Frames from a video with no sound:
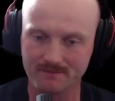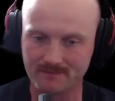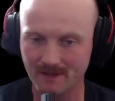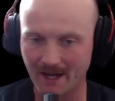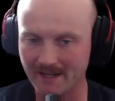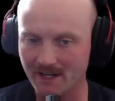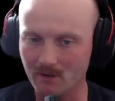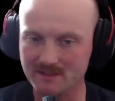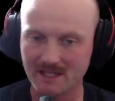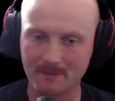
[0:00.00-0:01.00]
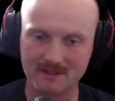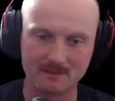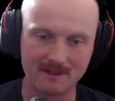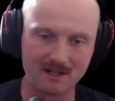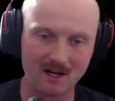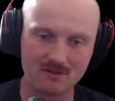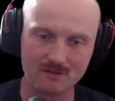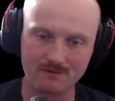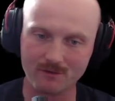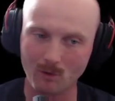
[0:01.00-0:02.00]
I know it's Epic Spear
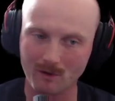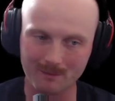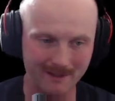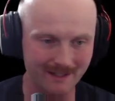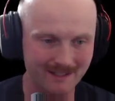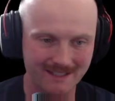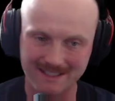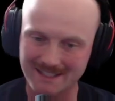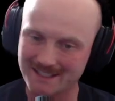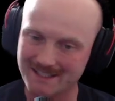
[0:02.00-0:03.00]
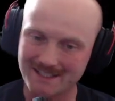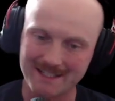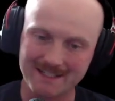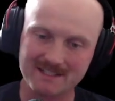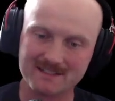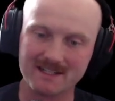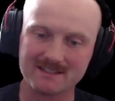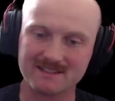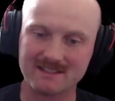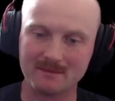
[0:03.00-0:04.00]
Doctrine 4, but it just doesn't
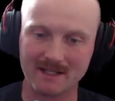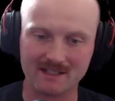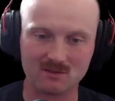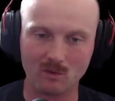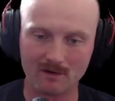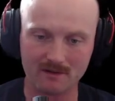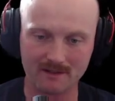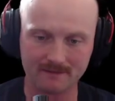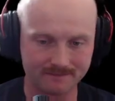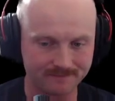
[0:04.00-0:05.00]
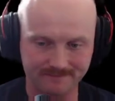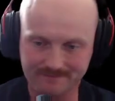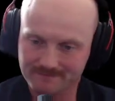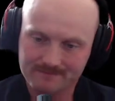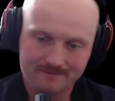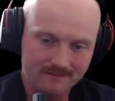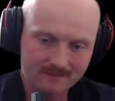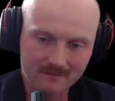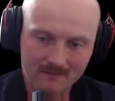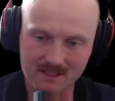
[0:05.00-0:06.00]
seem like it's worth it.
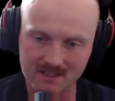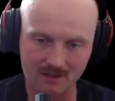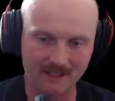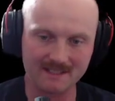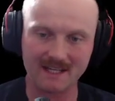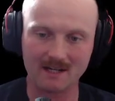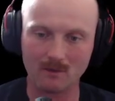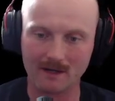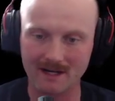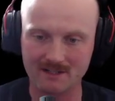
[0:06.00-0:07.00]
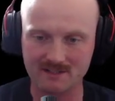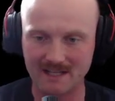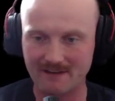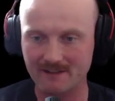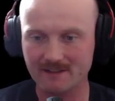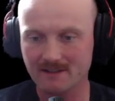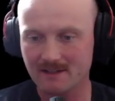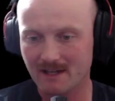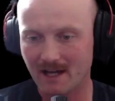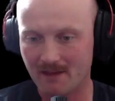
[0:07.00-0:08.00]
So that's kind of where I just have it.
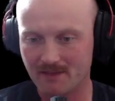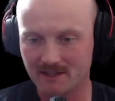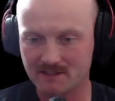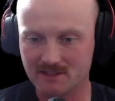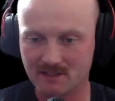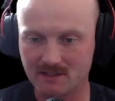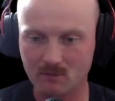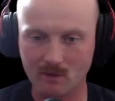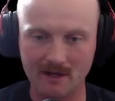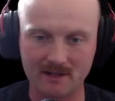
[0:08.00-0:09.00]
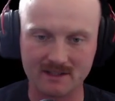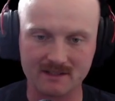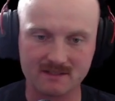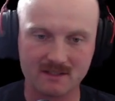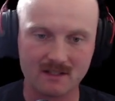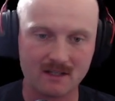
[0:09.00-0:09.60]
I think it's good where it is.